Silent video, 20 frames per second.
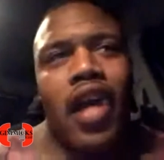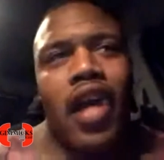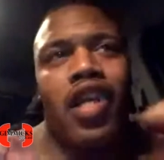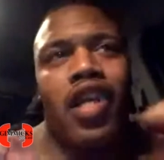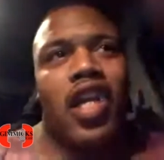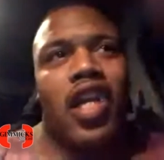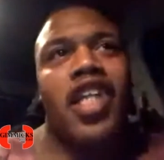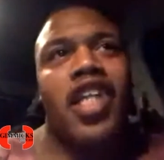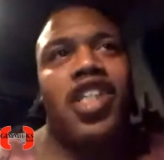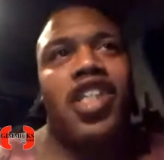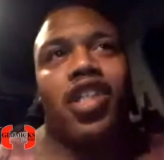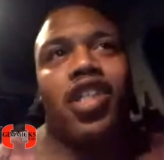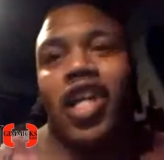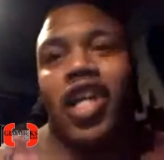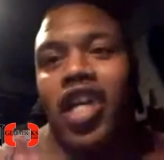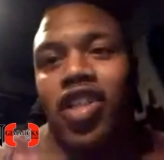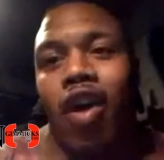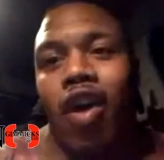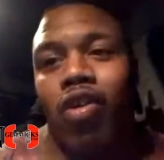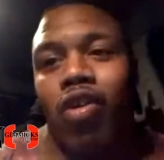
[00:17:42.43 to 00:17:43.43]
the connection
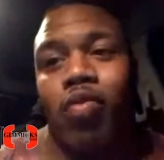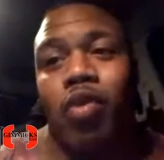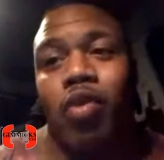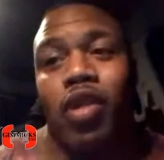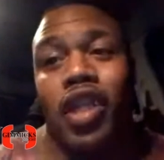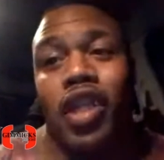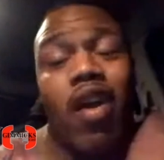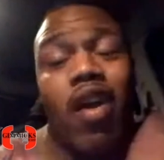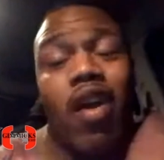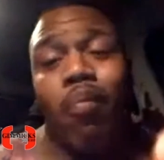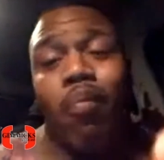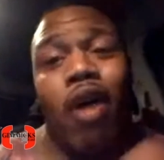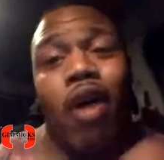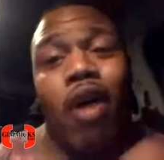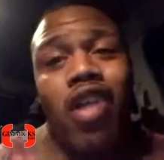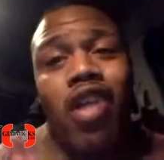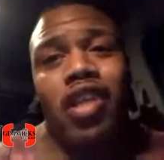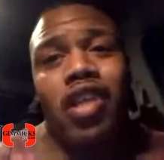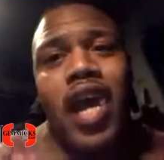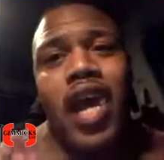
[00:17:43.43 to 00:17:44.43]
has always been there. And
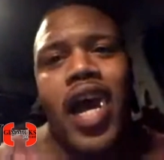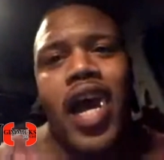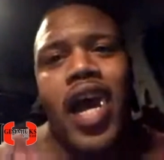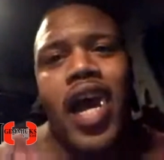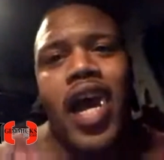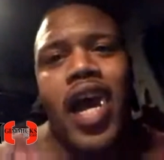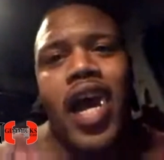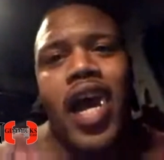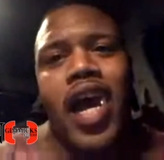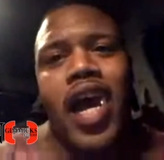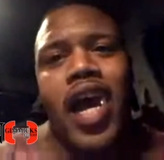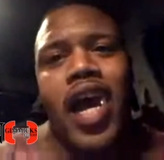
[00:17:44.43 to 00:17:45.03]
Boston had,